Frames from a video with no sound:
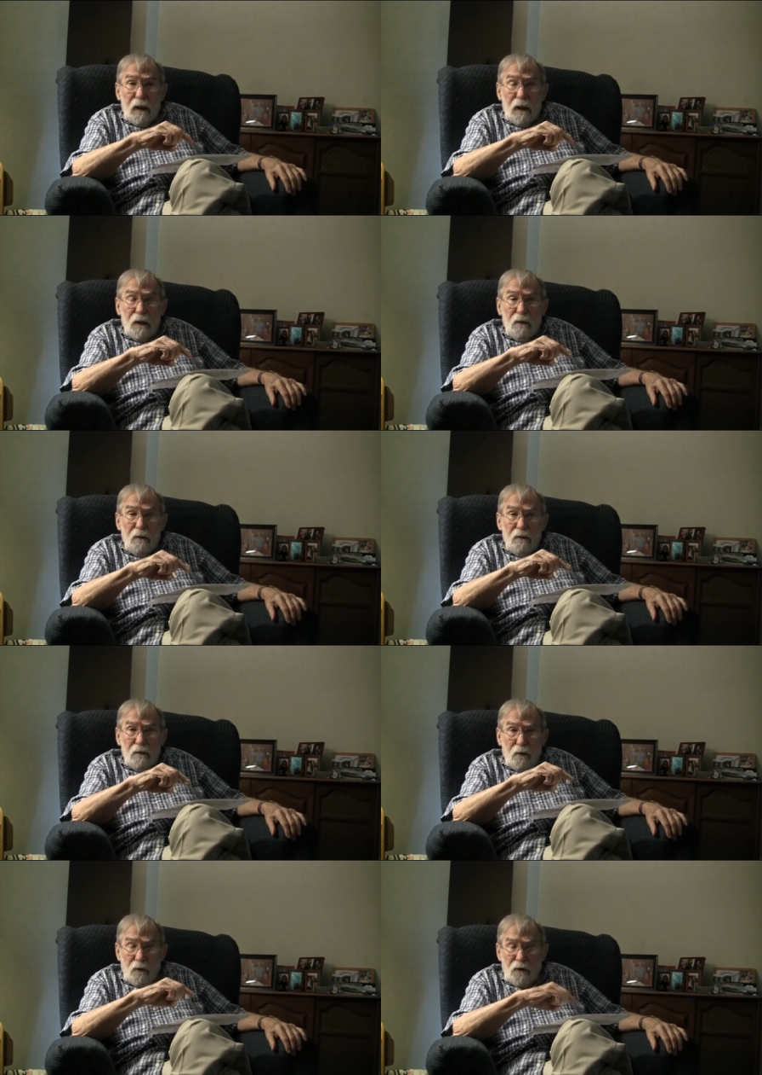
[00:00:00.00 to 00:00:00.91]
and
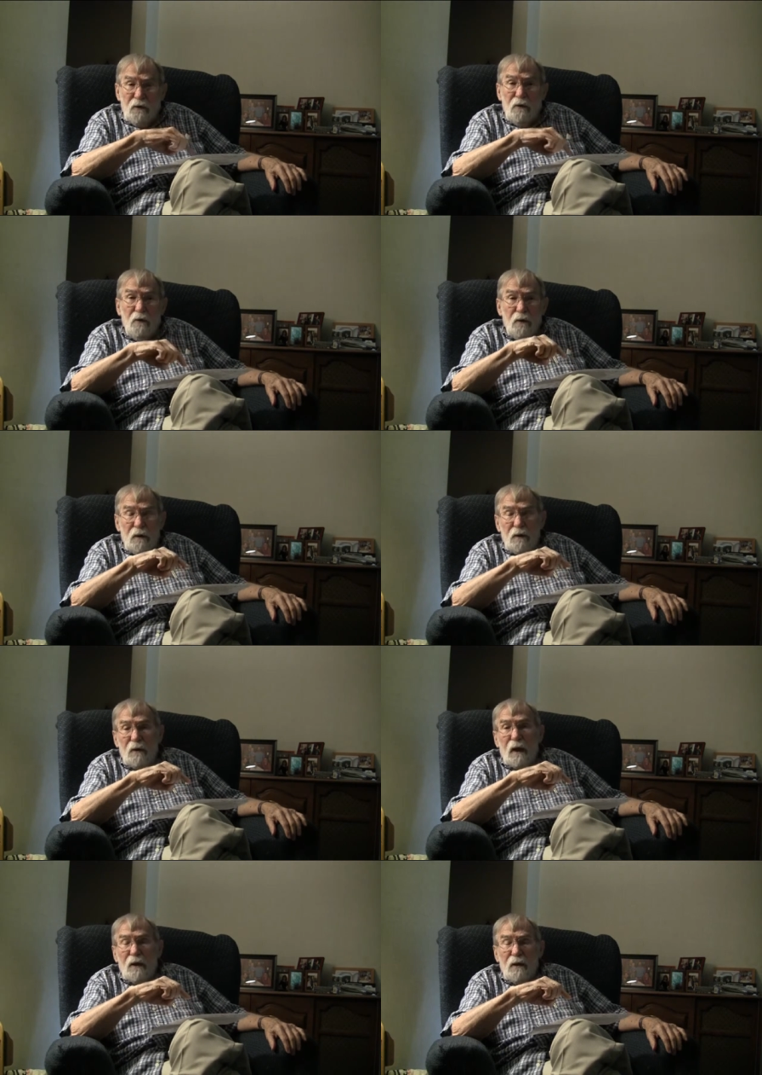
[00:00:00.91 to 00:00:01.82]
of course you knew
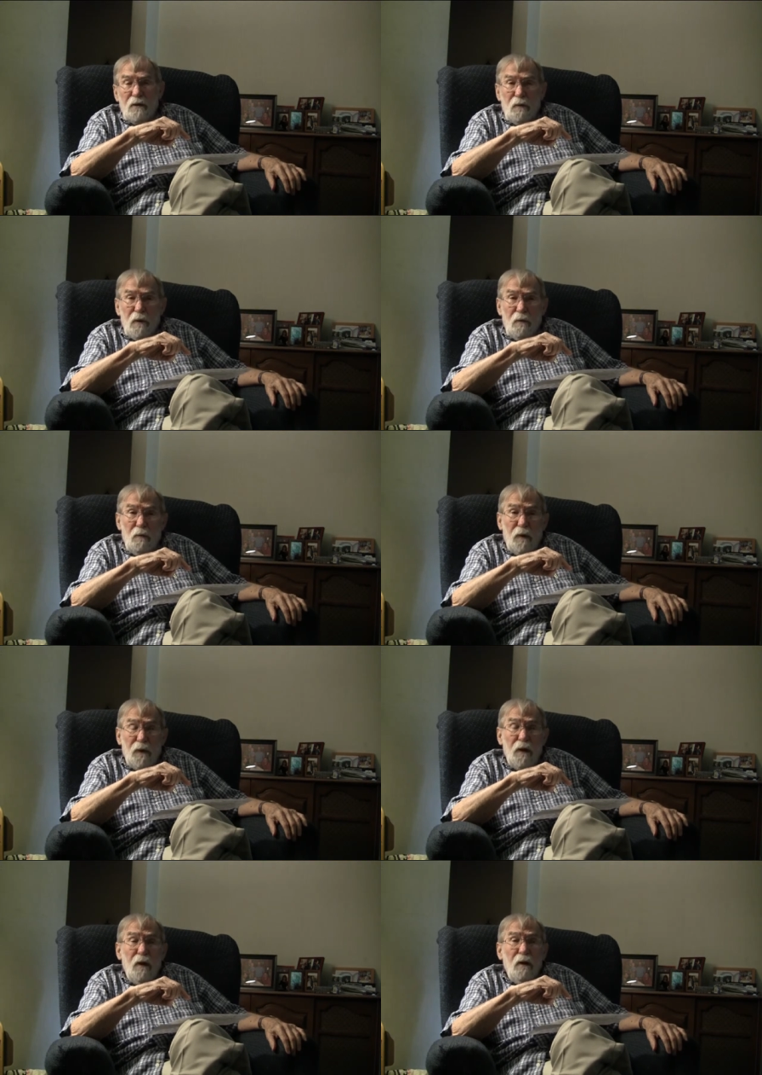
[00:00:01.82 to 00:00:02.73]
a lot of these people,
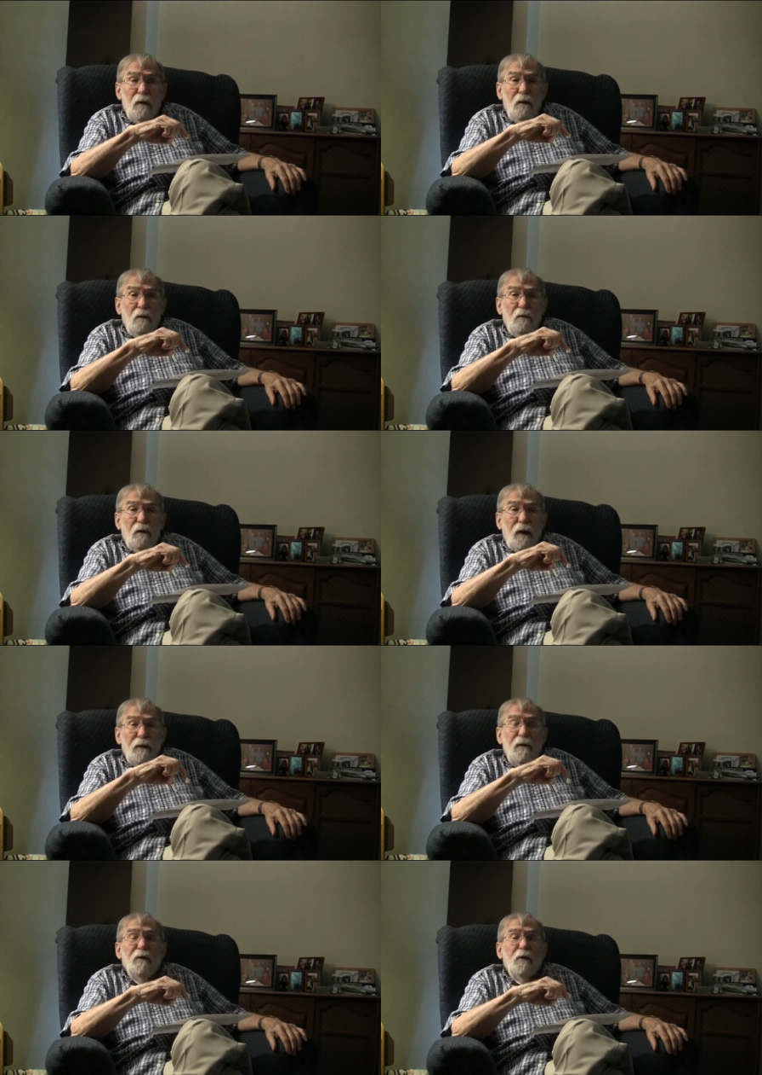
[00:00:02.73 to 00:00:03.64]
but
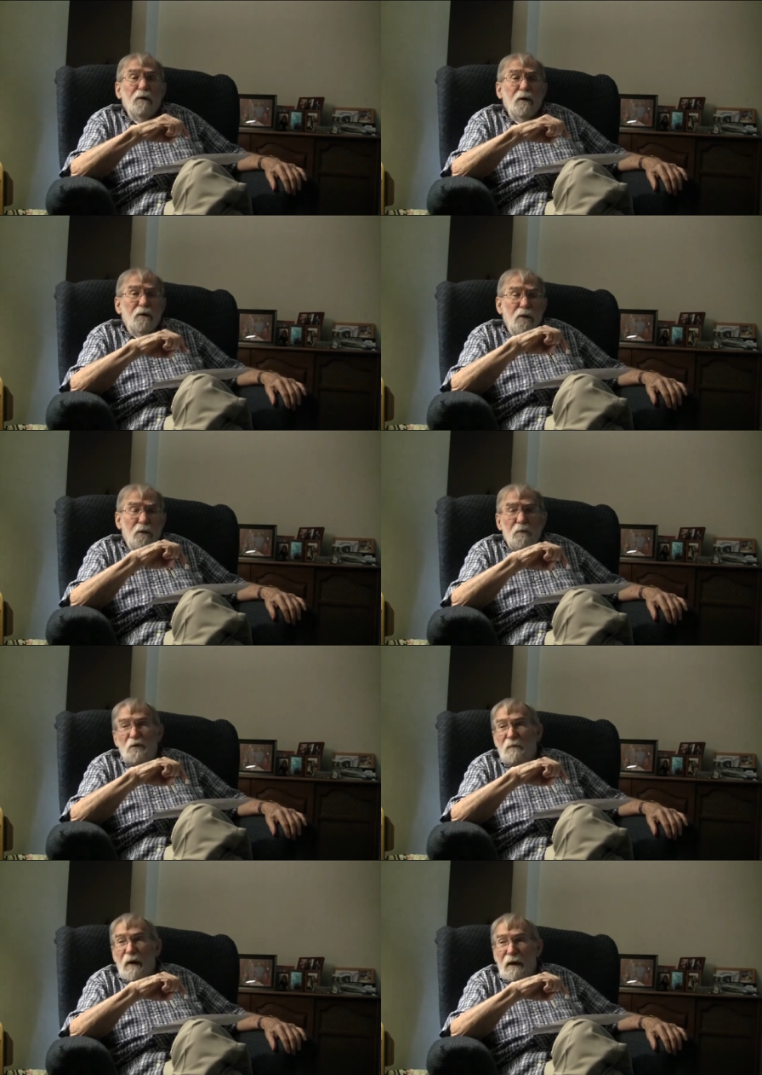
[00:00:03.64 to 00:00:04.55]
I never heard the
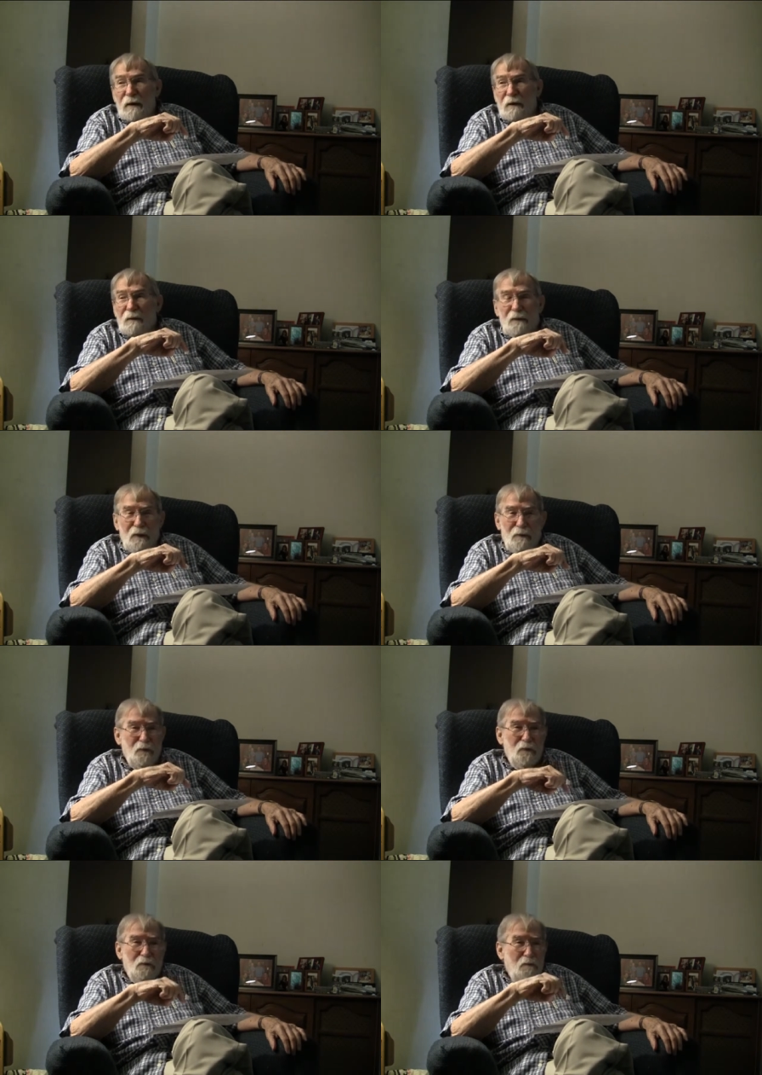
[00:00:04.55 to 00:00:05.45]
term spy.
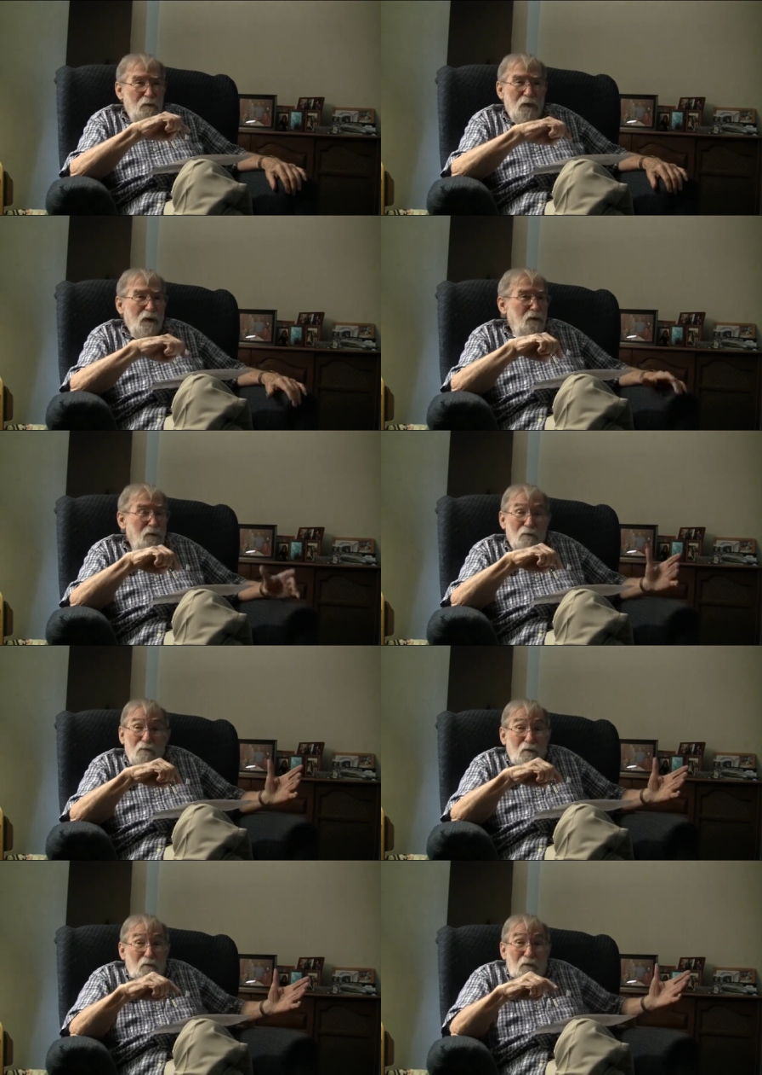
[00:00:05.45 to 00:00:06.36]
That was a thing
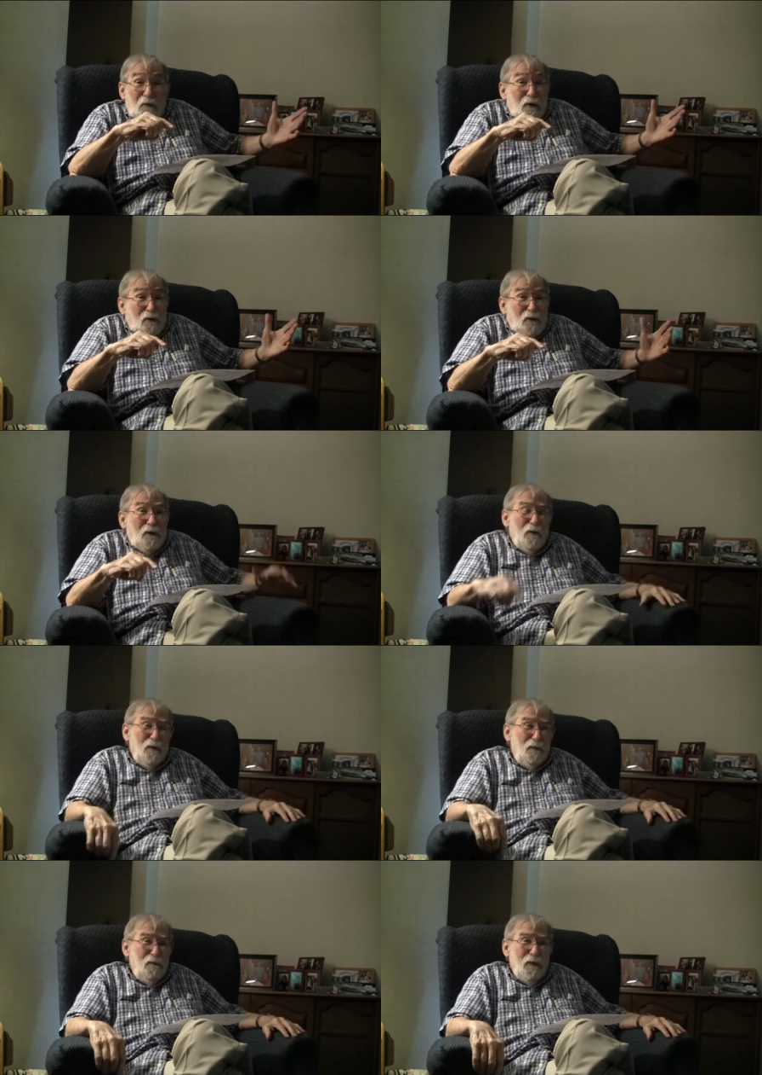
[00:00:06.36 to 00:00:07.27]
that just didn't
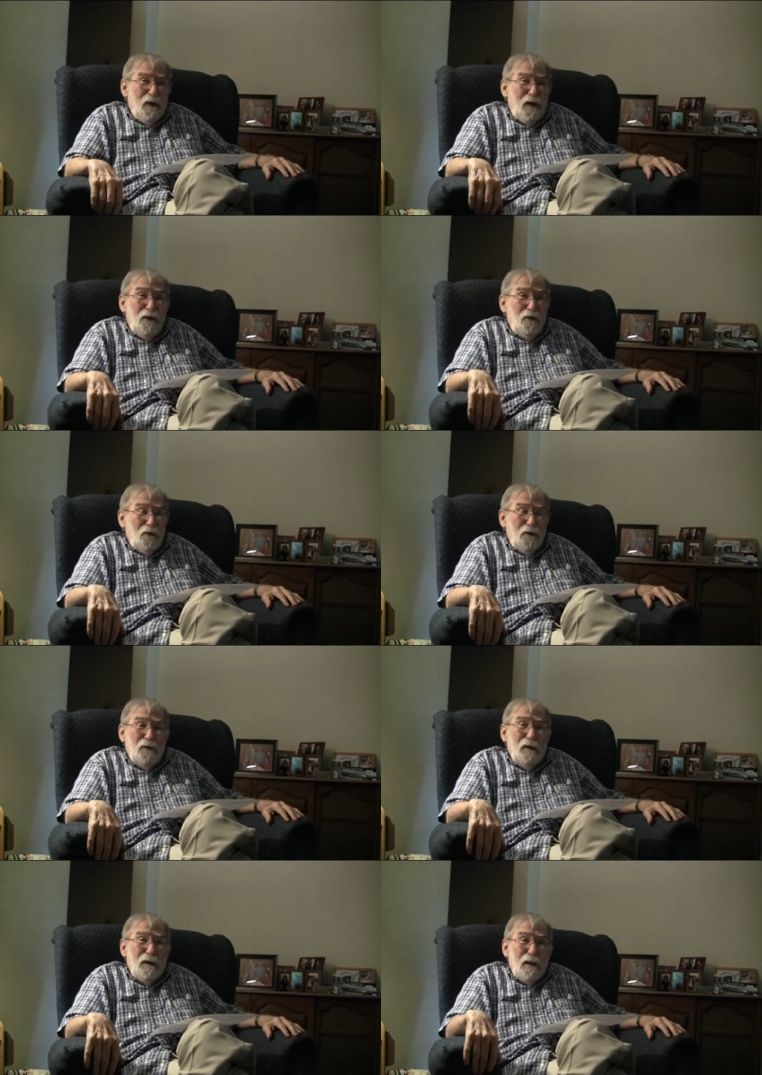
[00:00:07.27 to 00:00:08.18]
hurt.
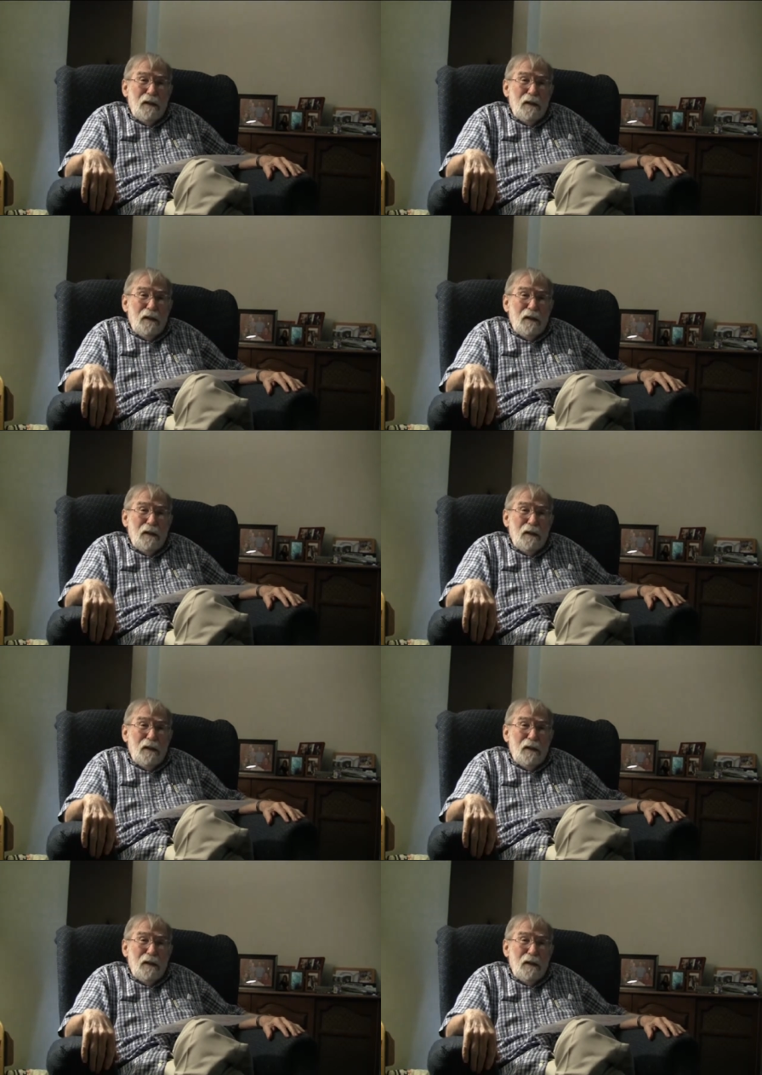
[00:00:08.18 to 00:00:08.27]
Agents,